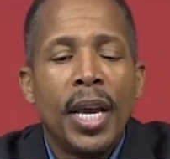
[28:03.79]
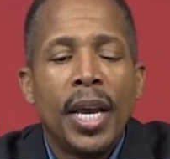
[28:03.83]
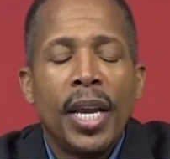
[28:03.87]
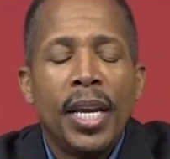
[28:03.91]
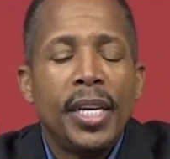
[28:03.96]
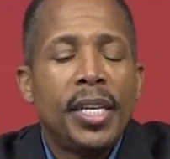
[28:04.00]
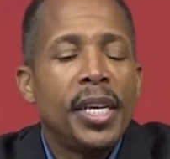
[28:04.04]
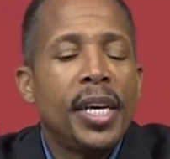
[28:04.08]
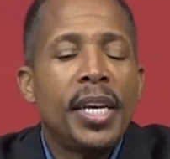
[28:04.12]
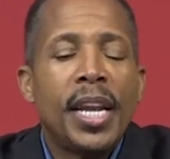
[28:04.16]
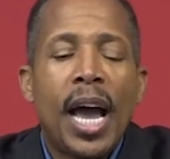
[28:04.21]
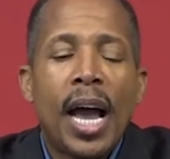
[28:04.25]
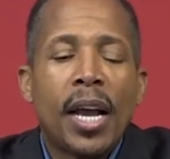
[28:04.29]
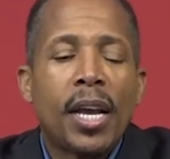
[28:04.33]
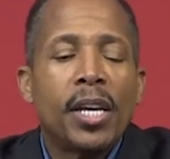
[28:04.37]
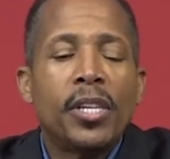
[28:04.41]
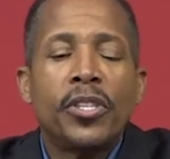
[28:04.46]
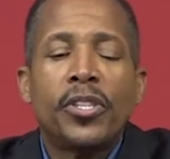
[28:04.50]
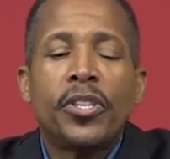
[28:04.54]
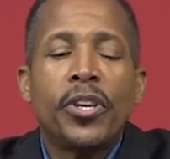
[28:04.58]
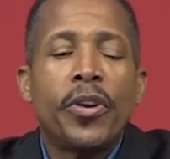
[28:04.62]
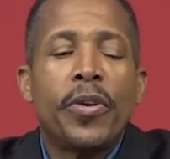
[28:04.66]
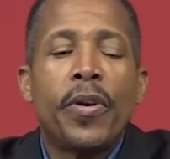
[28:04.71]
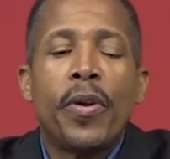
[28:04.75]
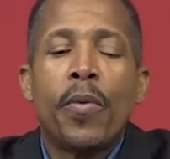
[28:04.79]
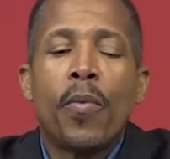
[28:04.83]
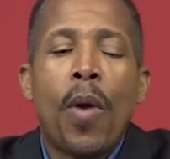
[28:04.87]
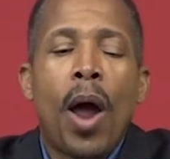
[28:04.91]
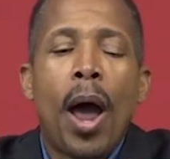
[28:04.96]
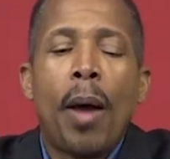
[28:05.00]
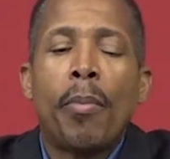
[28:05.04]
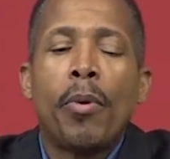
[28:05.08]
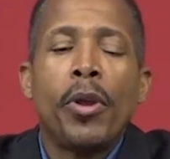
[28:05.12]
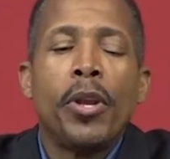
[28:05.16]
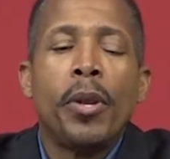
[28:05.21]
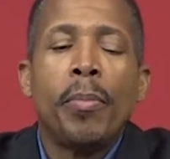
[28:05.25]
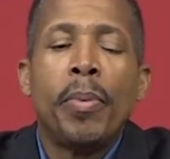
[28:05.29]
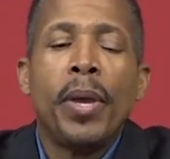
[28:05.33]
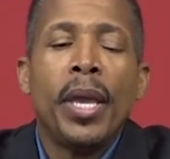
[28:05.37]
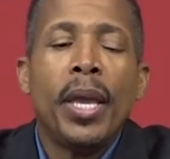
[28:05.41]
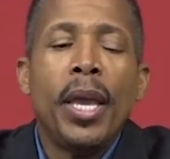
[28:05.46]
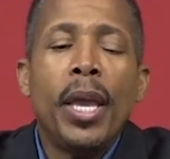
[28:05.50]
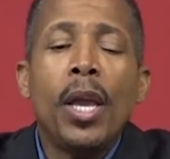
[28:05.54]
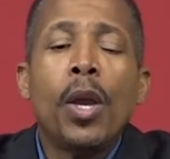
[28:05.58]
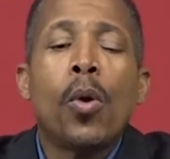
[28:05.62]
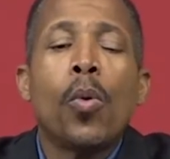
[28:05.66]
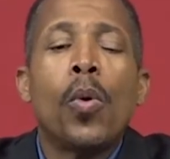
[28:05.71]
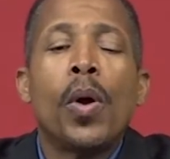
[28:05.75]
He did not consider it robbery to
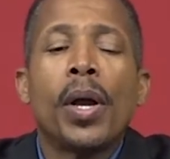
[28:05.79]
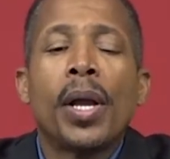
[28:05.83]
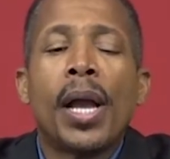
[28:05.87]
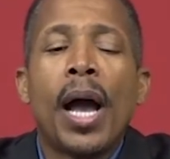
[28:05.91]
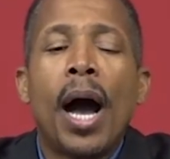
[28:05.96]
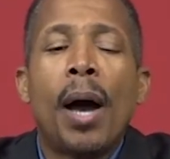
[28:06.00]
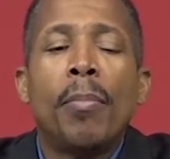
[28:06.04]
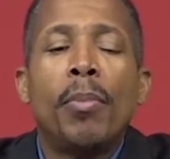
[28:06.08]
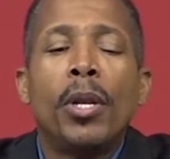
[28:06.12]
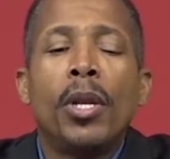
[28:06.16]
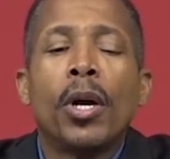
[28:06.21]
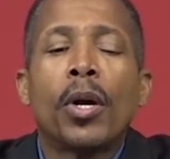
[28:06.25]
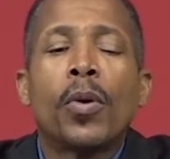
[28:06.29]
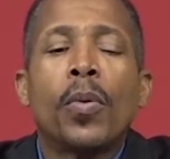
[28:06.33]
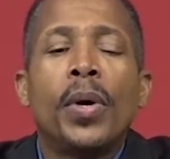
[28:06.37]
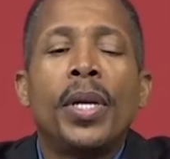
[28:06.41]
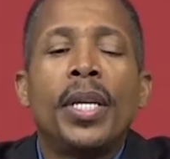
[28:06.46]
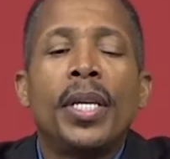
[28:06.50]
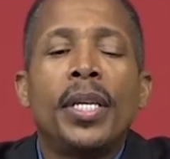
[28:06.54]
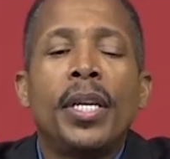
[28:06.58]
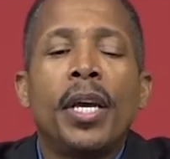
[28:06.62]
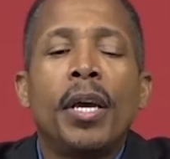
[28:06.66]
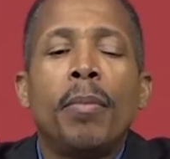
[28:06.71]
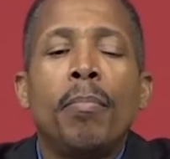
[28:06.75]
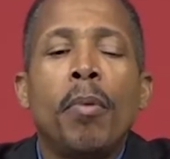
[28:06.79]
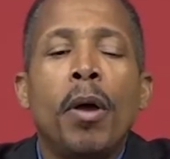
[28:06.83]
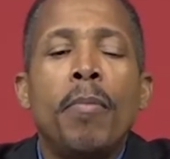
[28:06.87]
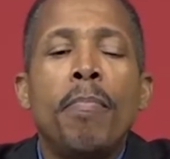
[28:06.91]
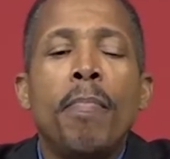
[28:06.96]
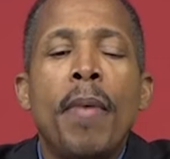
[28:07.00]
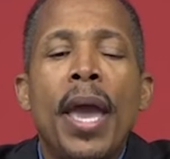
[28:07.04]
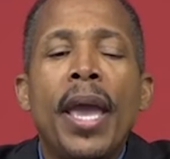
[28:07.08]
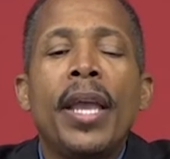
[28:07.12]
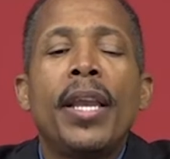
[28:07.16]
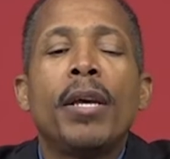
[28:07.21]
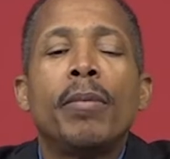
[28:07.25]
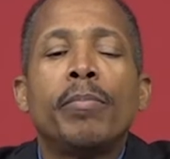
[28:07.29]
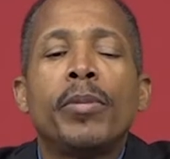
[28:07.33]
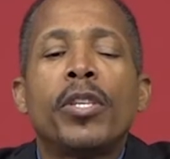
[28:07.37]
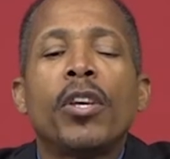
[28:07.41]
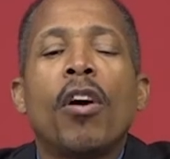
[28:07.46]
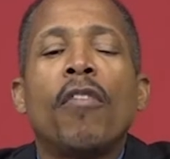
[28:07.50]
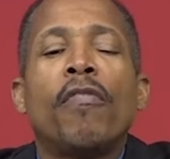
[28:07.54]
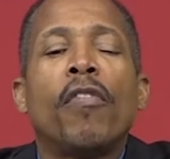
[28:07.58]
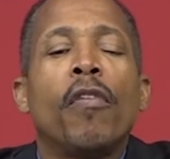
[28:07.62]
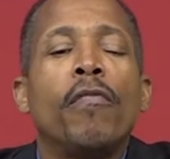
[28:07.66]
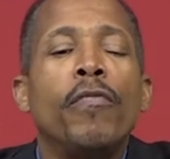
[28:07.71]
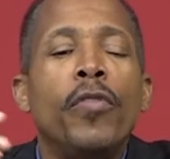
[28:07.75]
be equal with God, but look what he did, but made
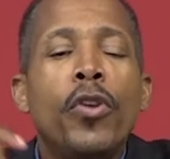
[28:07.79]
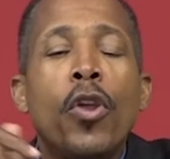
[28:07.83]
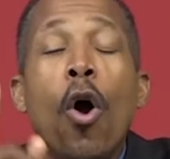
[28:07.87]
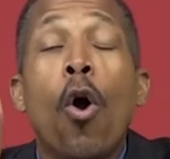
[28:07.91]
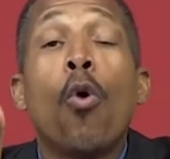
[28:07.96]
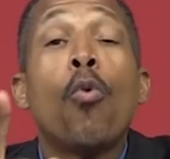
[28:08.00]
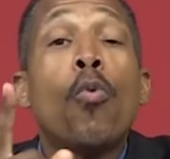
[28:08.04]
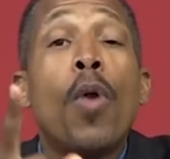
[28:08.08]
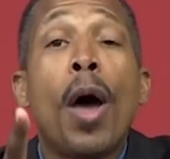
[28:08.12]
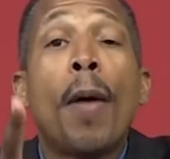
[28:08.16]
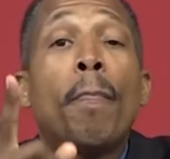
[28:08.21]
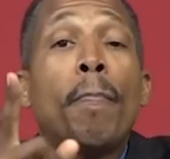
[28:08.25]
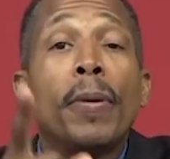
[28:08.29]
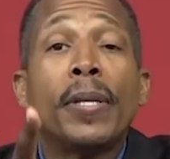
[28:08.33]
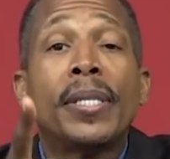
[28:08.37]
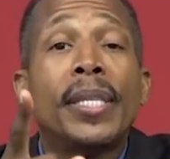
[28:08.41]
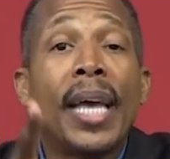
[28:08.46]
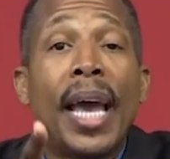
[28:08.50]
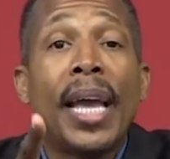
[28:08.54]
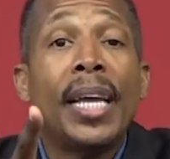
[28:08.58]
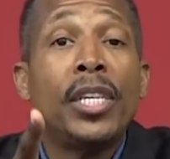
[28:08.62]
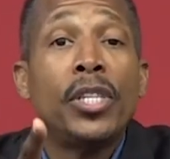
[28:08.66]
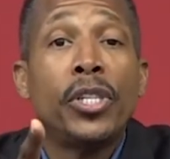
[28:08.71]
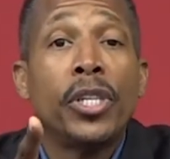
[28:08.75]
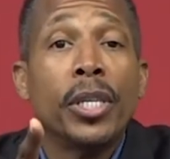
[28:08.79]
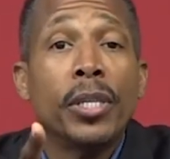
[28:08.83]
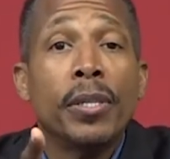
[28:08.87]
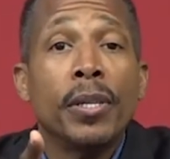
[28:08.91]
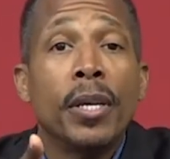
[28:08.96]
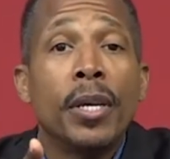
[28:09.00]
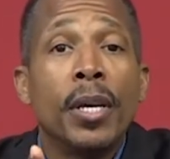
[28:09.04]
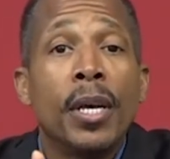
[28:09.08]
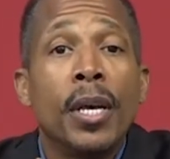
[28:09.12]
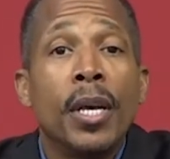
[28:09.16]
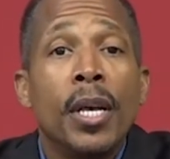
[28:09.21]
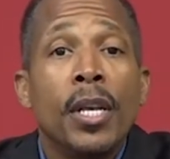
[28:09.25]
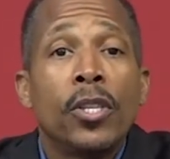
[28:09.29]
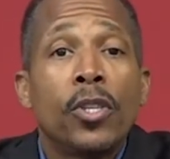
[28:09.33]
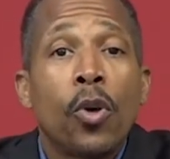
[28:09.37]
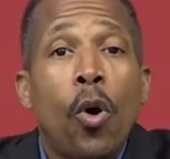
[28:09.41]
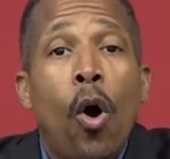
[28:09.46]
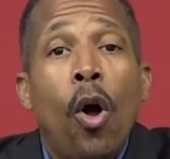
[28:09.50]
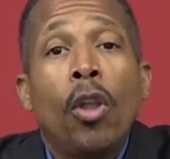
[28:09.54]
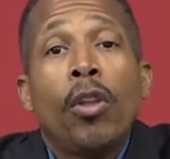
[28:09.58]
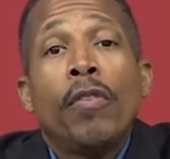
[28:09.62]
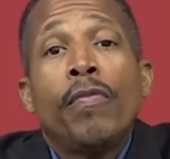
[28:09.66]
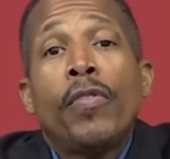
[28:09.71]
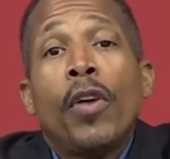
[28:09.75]
himself of no reputation so,
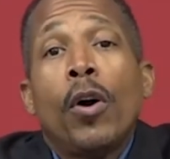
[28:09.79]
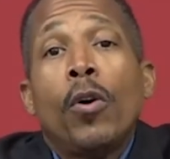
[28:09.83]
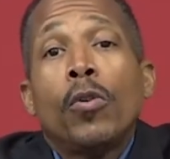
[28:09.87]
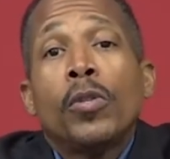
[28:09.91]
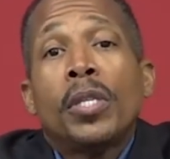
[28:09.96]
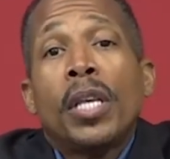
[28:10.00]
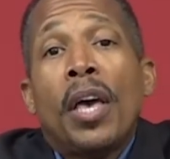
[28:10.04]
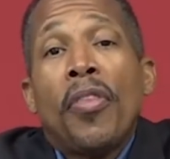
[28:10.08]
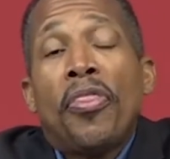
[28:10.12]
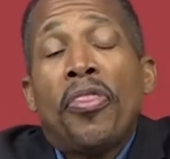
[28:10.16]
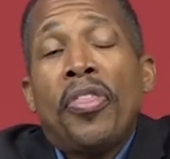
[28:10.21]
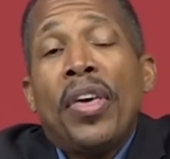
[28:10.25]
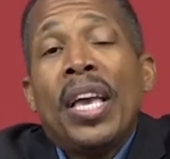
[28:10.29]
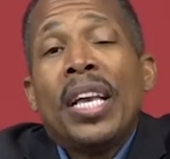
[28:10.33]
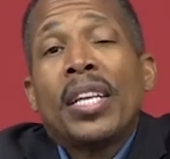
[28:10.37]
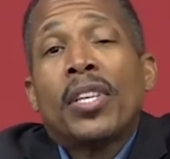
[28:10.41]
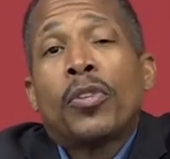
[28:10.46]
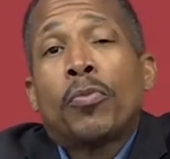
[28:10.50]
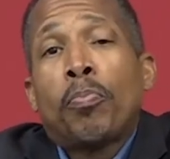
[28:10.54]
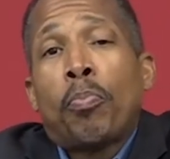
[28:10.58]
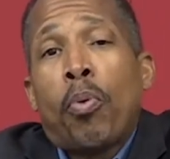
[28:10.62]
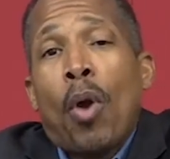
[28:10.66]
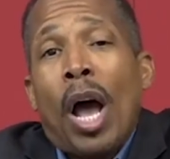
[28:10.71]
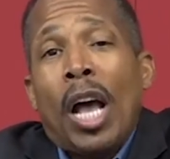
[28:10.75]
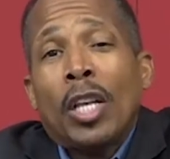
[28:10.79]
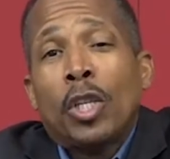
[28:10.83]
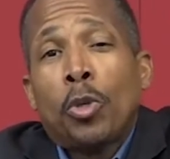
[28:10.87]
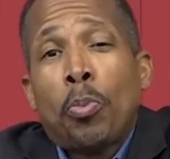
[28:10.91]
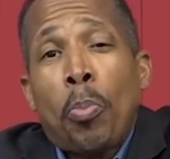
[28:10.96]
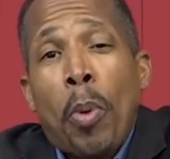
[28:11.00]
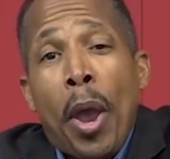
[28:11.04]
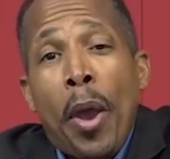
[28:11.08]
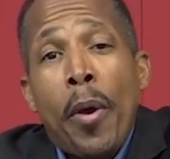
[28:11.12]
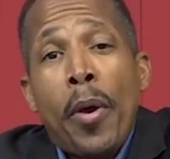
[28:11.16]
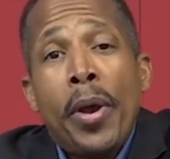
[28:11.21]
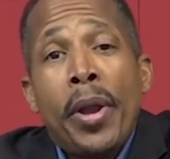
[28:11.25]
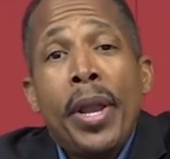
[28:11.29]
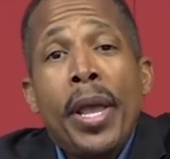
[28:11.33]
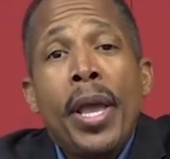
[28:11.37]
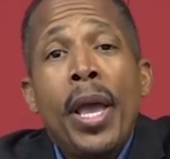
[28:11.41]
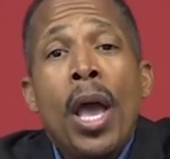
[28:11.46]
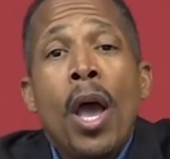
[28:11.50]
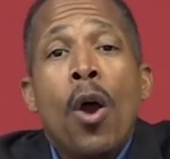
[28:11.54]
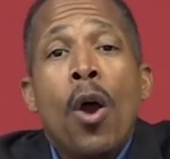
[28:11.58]
all of those that think prosperity